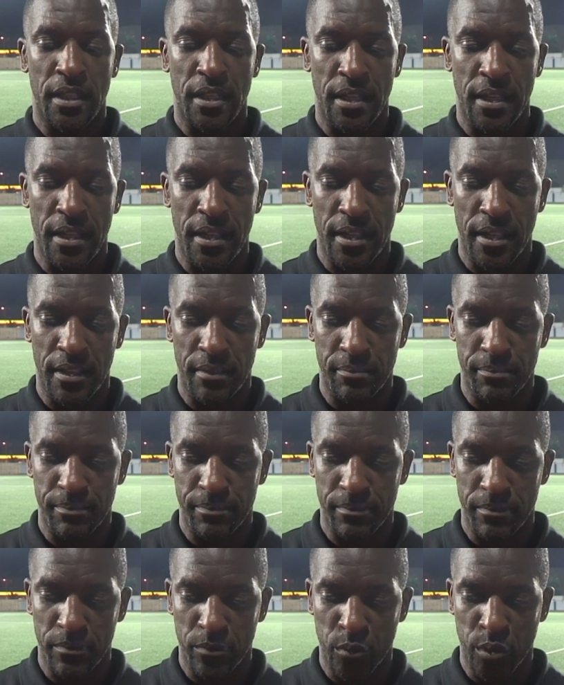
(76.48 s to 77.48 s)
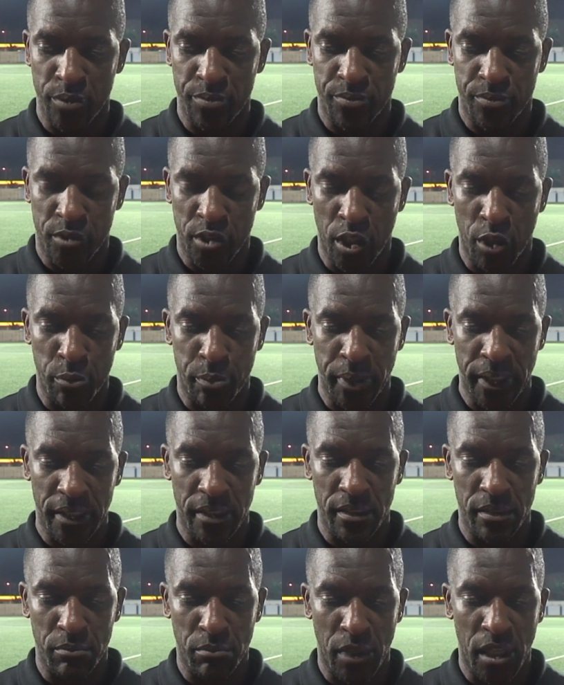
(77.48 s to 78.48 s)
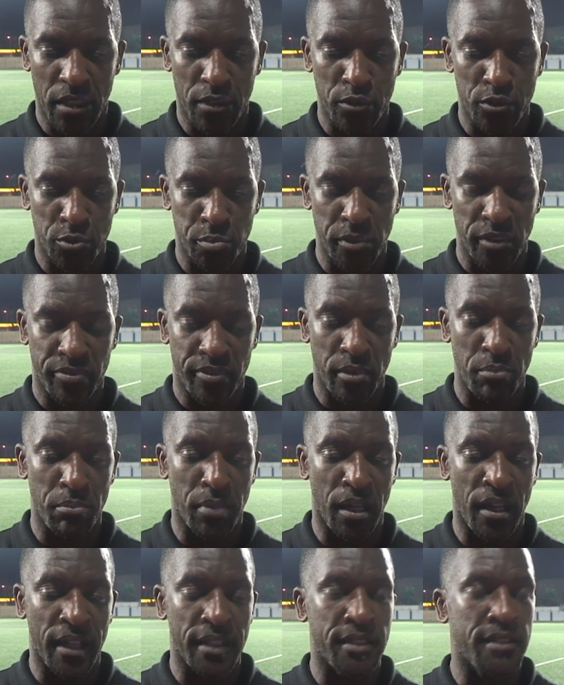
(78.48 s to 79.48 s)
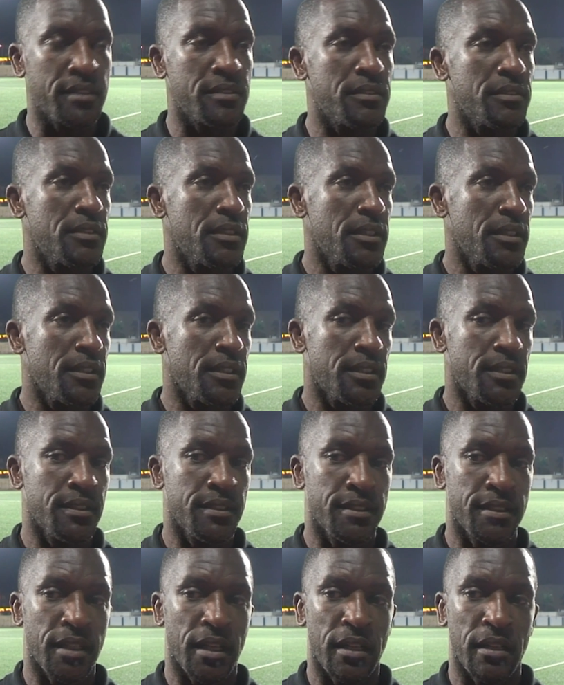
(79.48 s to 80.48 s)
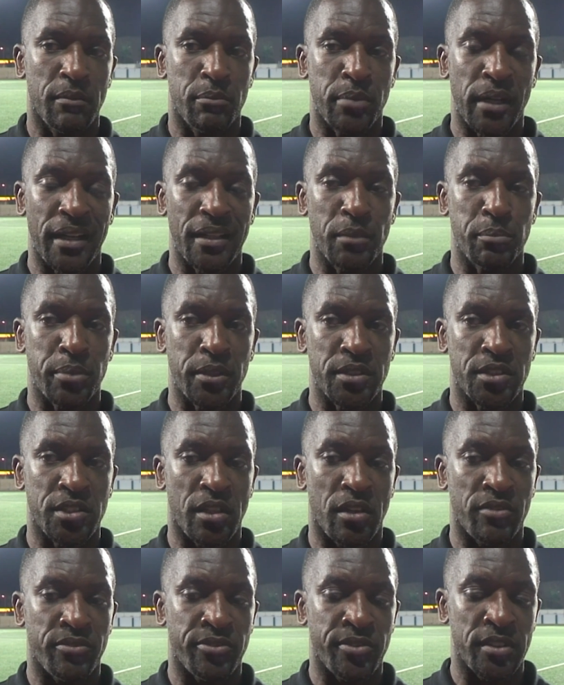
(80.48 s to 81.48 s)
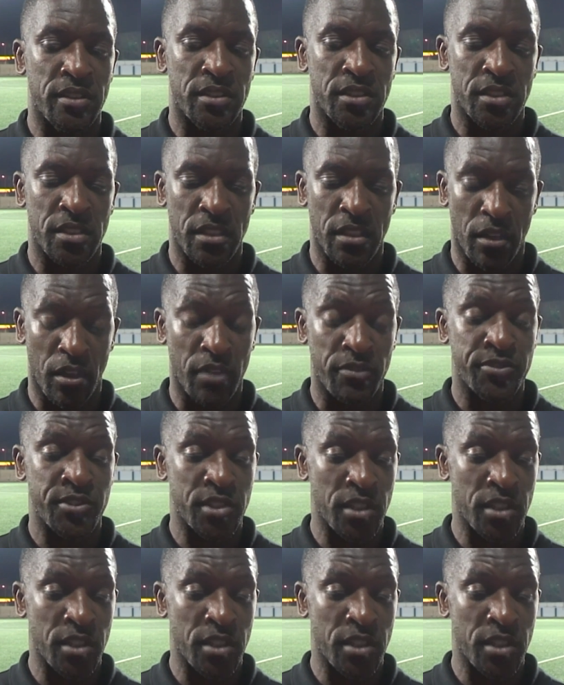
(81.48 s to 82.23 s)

um, with Joe Pigott and Michael Smith combining and uh, Bradley Pritchard finishing it off.